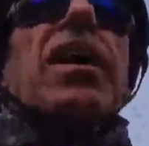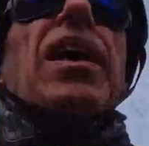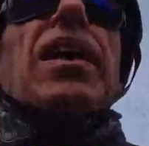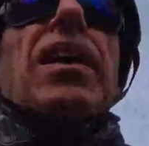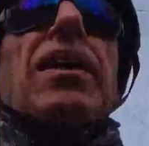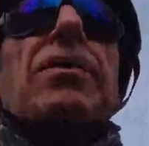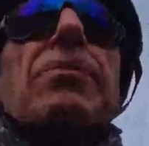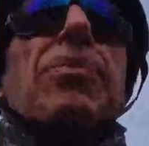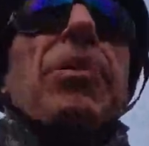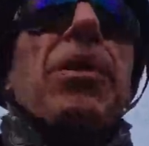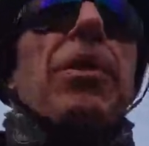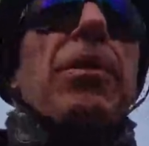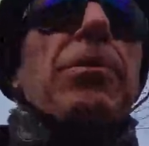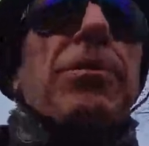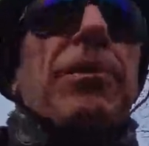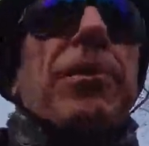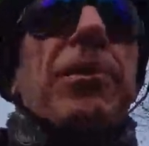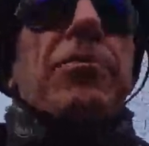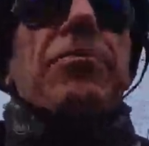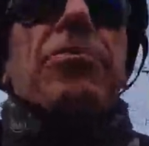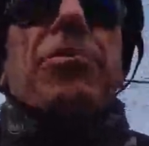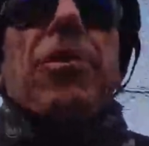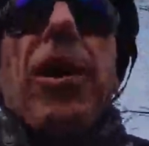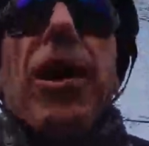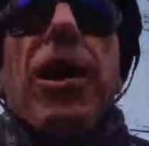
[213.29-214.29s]
any
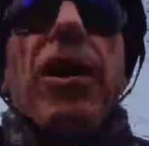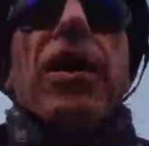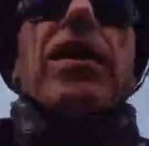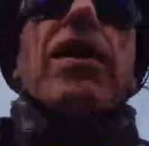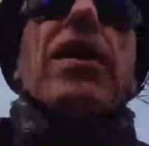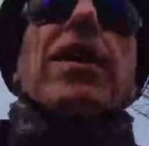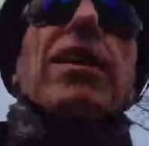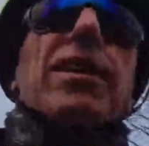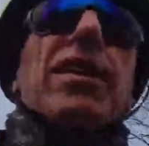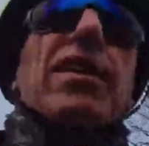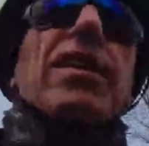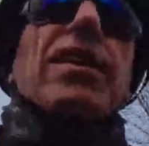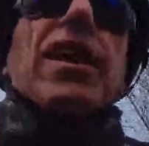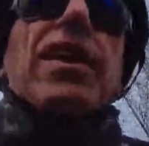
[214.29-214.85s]
premium product,